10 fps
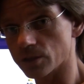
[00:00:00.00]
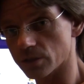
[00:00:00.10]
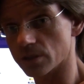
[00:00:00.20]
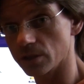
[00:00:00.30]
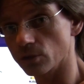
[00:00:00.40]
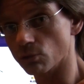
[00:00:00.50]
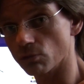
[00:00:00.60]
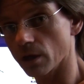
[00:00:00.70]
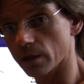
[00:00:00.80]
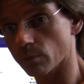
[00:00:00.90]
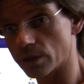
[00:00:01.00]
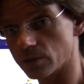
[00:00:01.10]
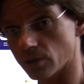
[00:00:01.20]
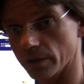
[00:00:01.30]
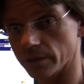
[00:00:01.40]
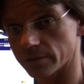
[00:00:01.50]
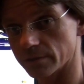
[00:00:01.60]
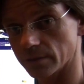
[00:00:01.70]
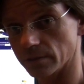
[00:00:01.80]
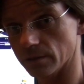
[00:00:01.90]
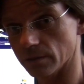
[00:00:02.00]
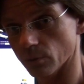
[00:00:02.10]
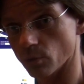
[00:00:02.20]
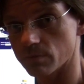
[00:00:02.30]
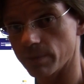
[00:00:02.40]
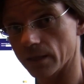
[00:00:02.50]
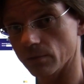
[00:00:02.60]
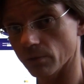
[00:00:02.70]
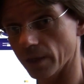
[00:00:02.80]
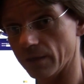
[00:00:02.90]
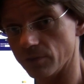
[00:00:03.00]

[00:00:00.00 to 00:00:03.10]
just a single rocket, once you've got your launch pad and all that,